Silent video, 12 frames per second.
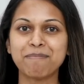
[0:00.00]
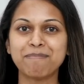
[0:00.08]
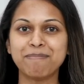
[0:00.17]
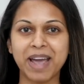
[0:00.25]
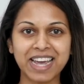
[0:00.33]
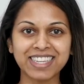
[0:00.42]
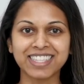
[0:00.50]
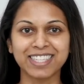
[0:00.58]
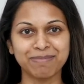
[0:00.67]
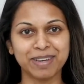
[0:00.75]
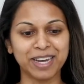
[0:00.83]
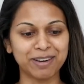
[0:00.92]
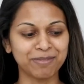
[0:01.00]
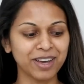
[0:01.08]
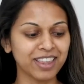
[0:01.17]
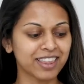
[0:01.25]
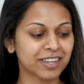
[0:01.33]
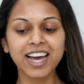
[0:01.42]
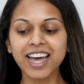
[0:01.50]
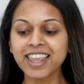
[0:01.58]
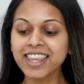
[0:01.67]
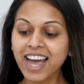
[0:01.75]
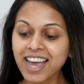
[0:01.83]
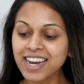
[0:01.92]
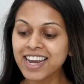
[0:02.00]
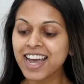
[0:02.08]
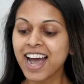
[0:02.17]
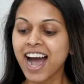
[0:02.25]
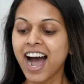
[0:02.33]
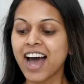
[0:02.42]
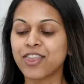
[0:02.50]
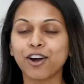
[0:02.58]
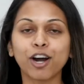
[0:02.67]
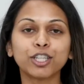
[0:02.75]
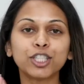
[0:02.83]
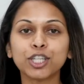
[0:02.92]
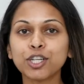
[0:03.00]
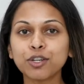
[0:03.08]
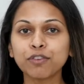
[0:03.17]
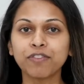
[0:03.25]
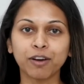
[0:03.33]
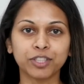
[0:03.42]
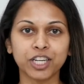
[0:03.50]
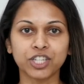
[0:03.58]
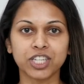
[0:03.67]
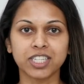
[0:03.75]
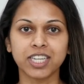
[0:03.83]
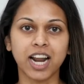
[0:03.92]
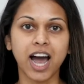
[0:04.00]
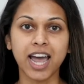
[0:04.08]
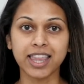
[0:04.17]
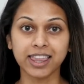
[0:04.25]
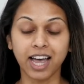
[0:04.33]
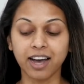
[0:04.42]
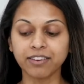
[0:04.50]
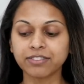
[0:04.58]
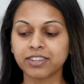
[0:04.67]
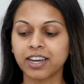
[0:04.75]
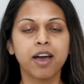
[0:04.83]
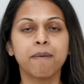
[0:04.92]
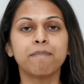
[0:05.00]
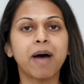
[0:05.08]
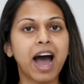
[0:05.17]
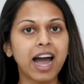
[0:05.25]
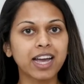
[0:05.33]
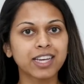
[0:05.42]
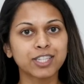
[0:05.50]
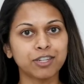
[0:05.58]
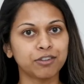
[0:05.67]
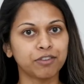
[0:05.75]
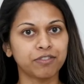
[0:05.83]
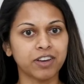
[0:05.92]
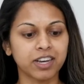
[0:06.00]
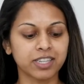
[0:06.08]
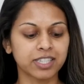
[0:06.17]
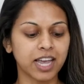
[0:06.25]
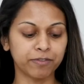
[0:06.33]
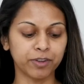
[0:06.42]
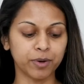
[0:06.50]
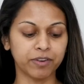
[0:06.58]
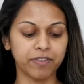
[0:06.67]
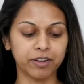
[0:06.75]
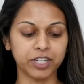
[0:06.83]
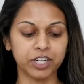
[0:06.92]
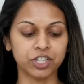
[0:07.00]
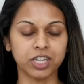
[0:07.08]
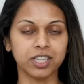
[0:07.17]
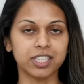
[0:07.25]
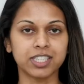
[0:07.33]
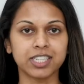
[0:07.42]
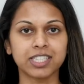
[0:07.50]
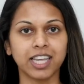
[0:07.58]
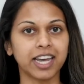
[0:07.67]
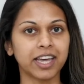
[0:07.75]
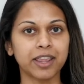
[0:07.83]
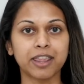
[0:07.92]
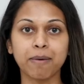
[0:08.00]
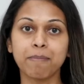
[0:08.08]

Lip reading: base to begin with. And then there are 2 foundations that I love. MAC Studio Fix Fluid Foundation. This is like the